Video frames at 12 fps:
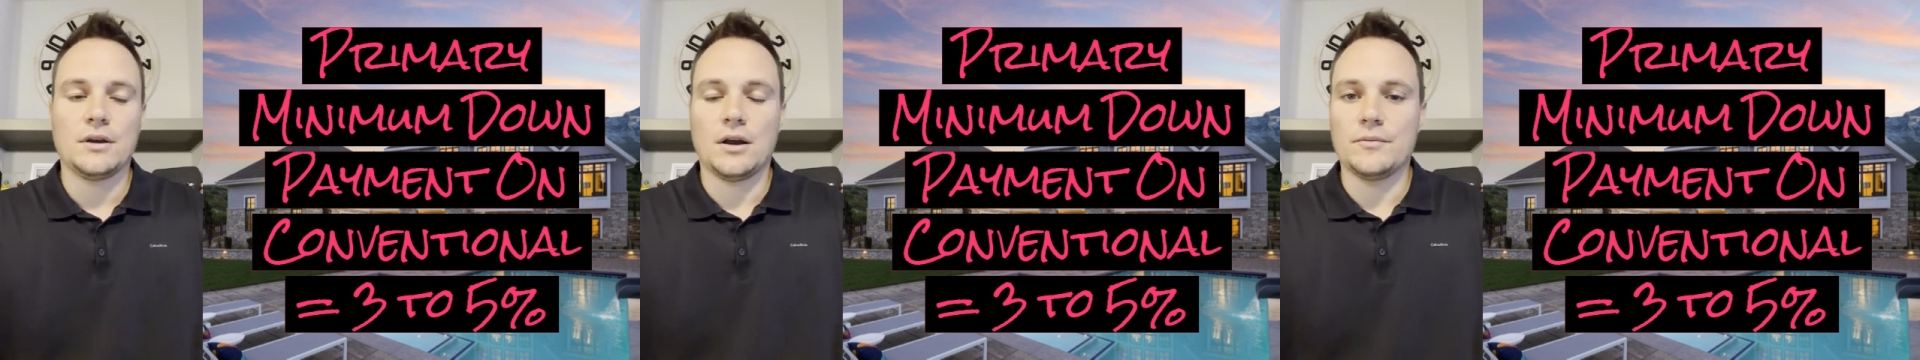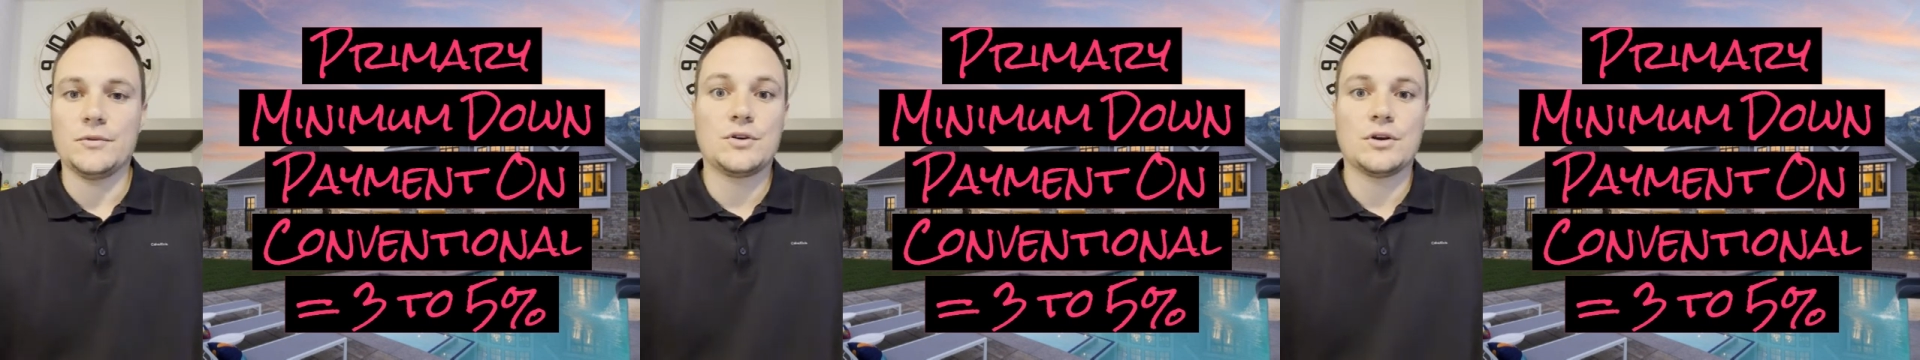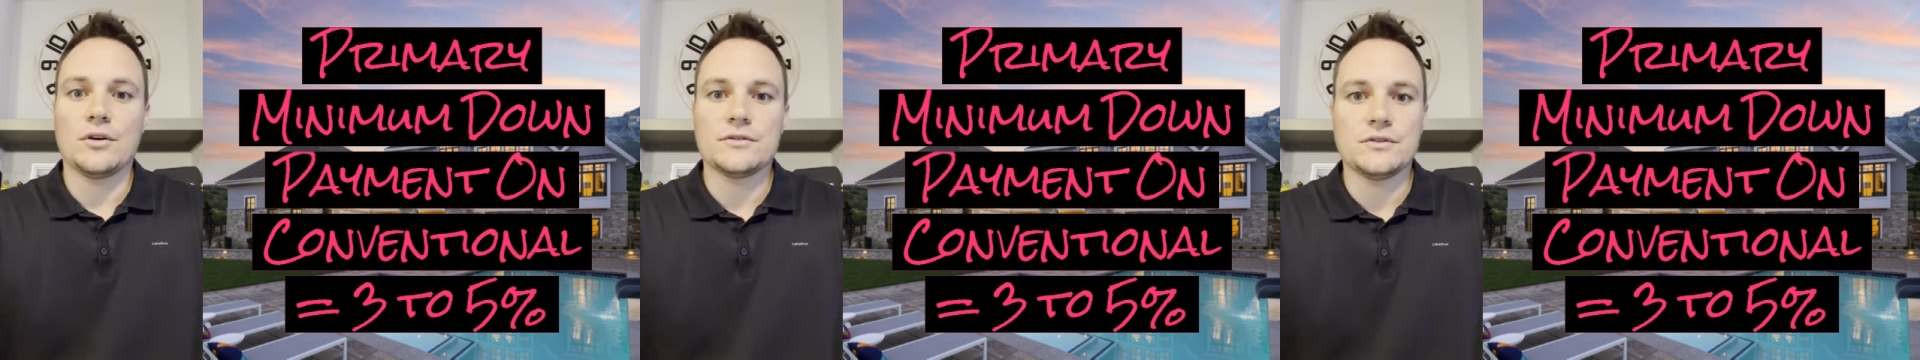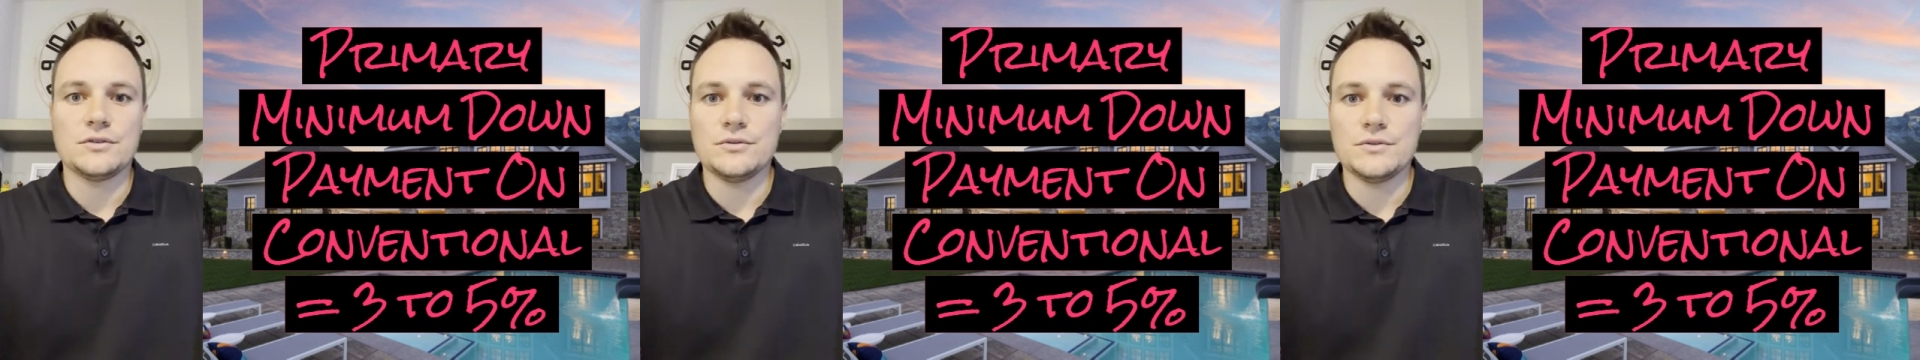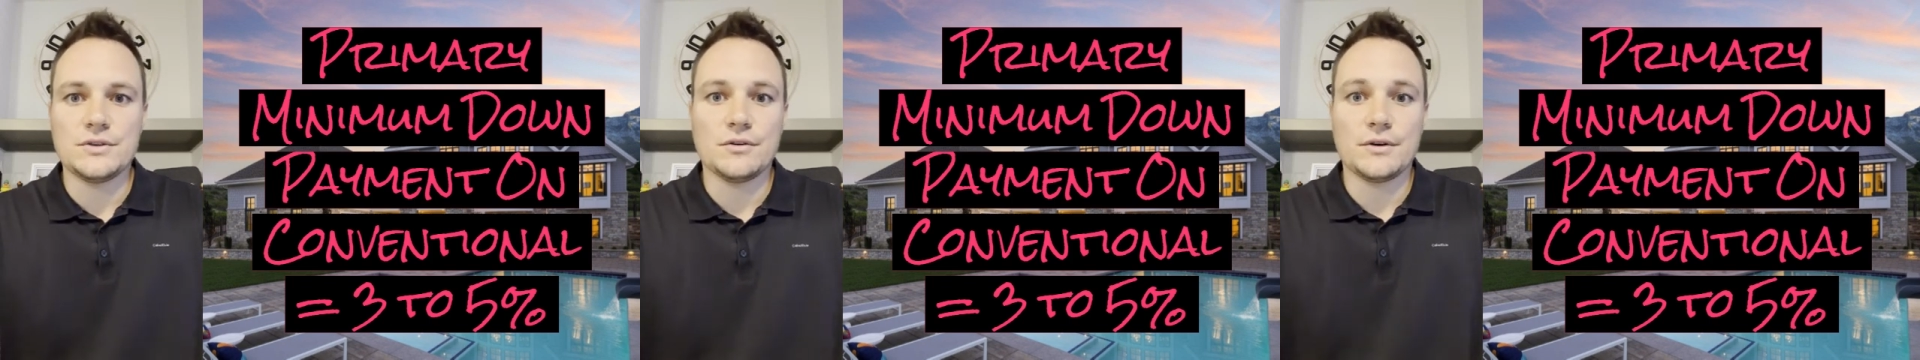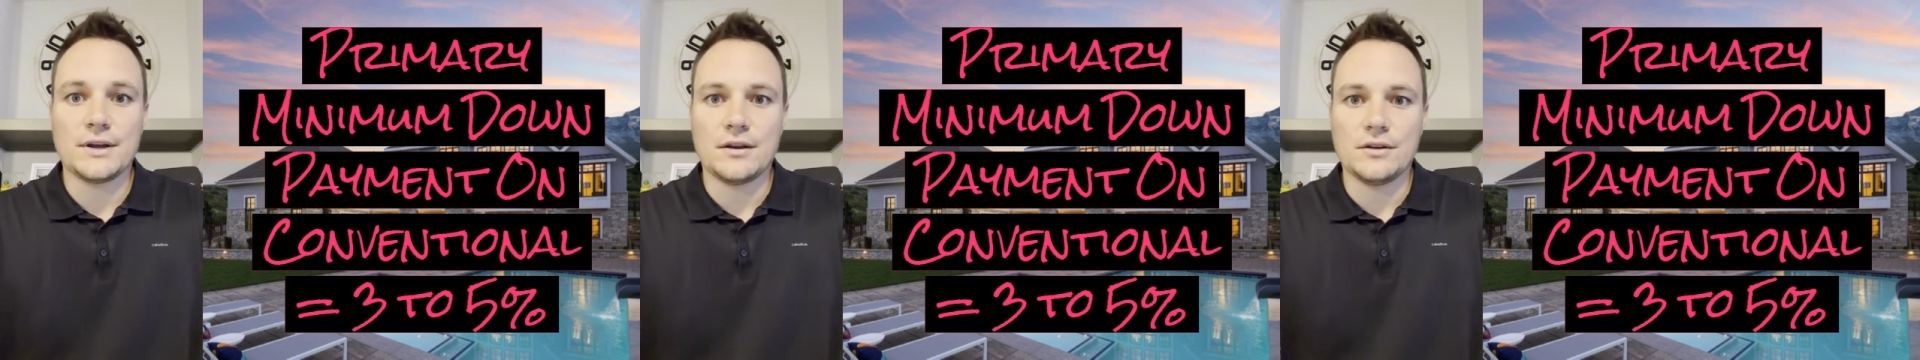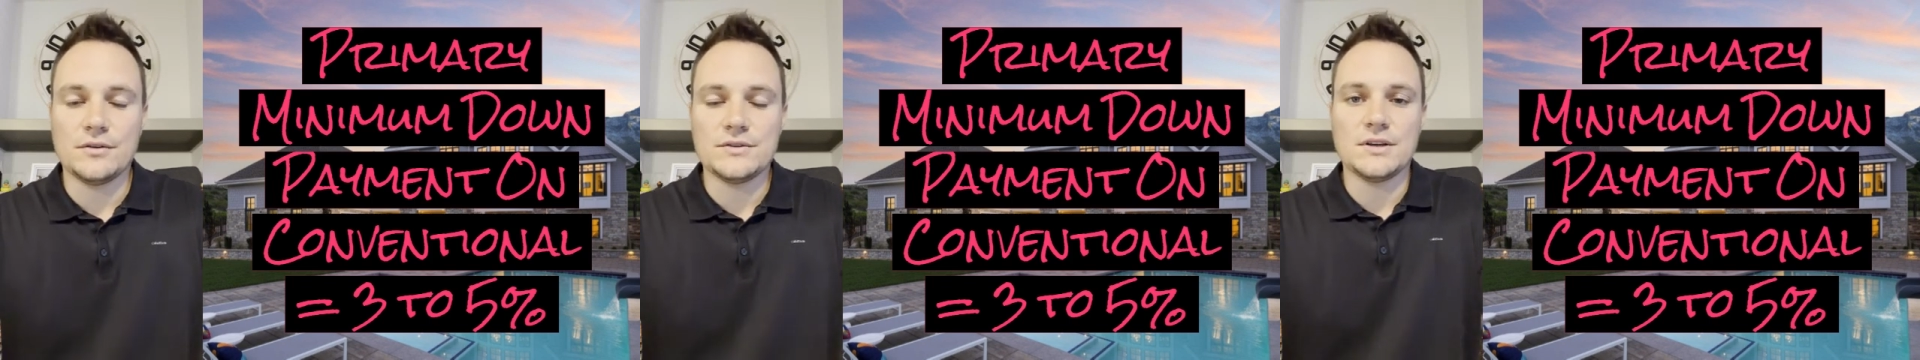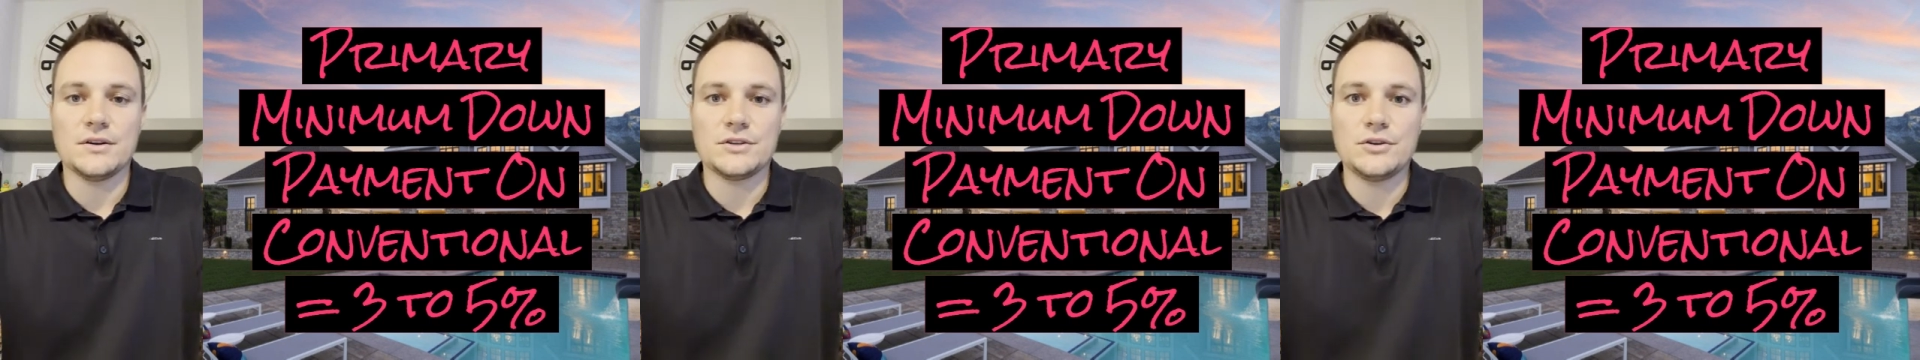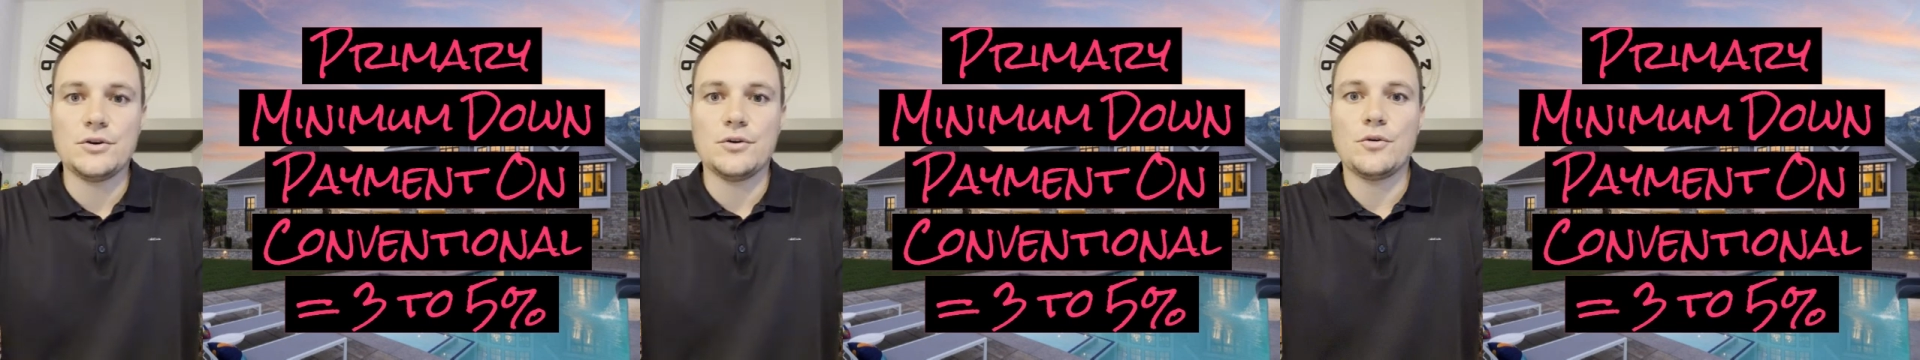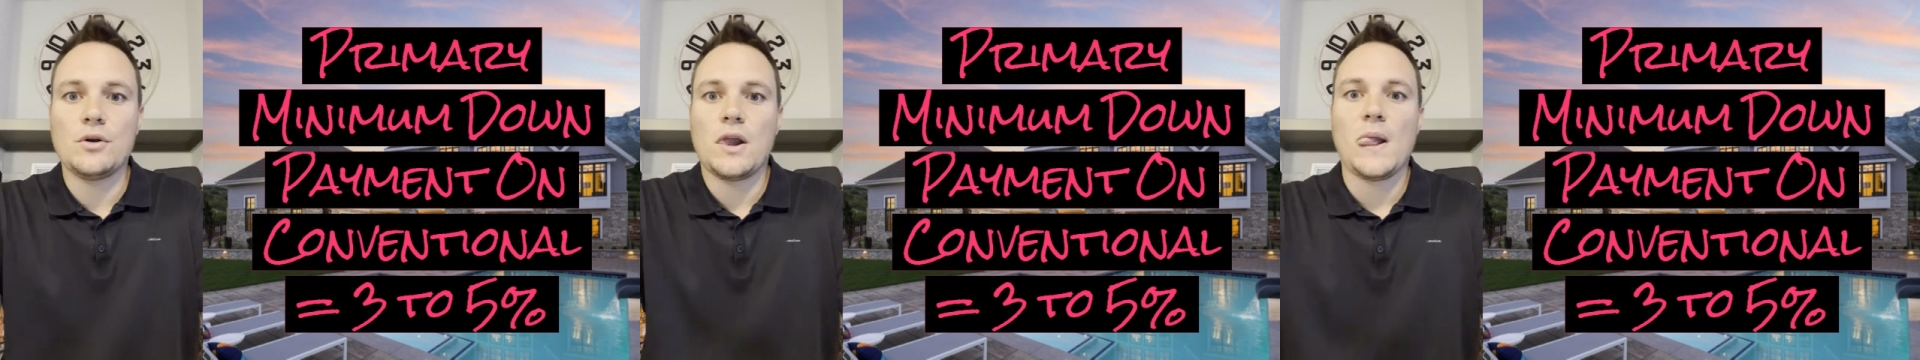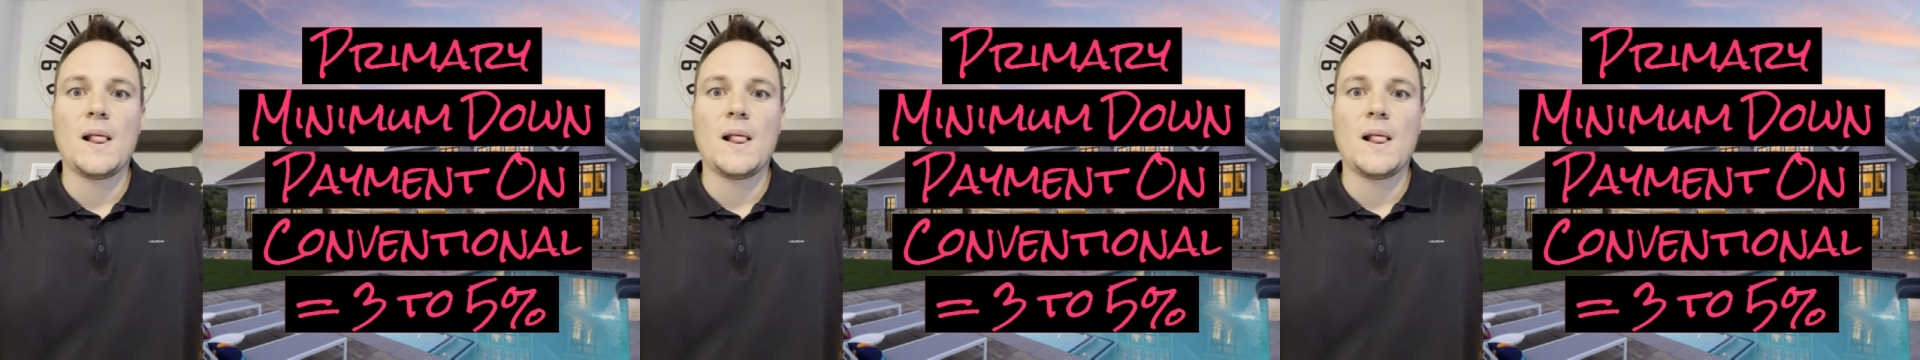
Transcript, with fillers: Uh, you can also do zero down loans there too.